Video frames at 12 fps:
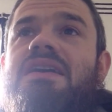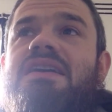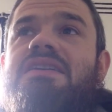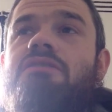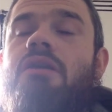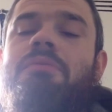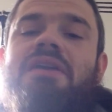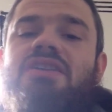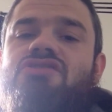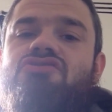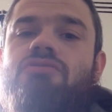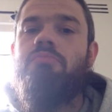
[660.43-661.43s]
You're up
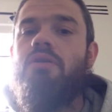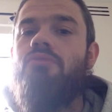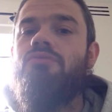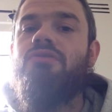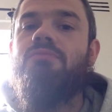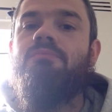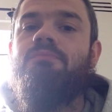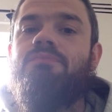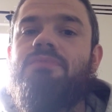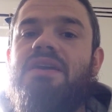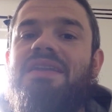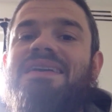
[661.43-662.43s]
against opponent,
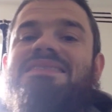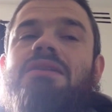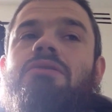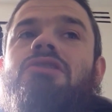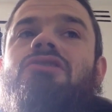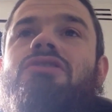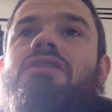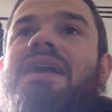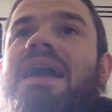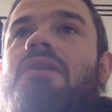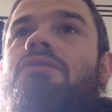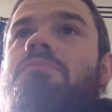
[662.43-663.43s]
and that's how I look at
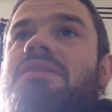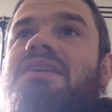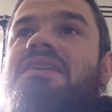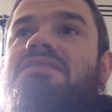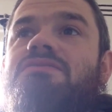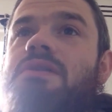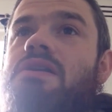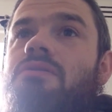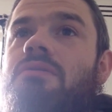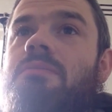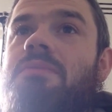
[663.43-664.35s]
accountability as well,